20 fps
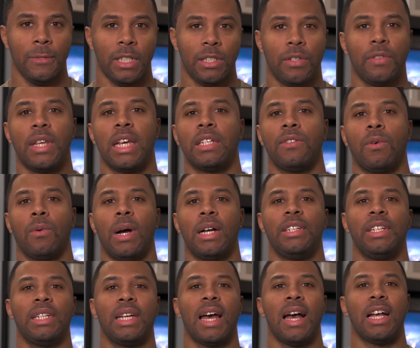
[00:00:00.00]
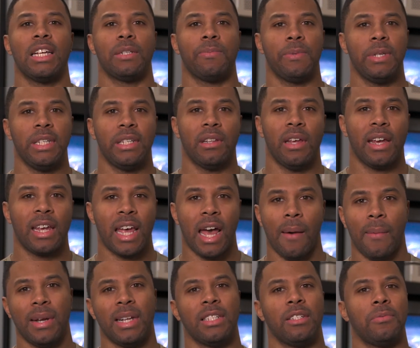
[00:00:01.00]
So thanks for watching, guys. Please like,
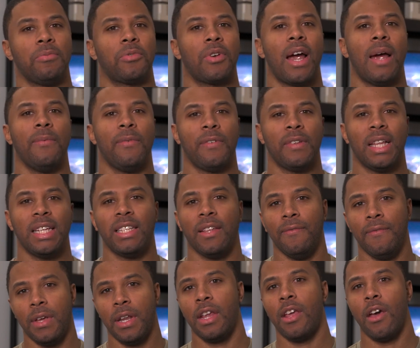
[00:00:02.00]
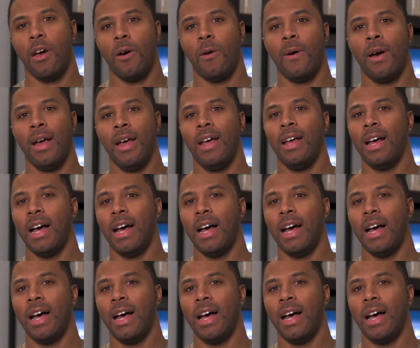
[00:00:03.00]
comment, and subscribe if you like the video.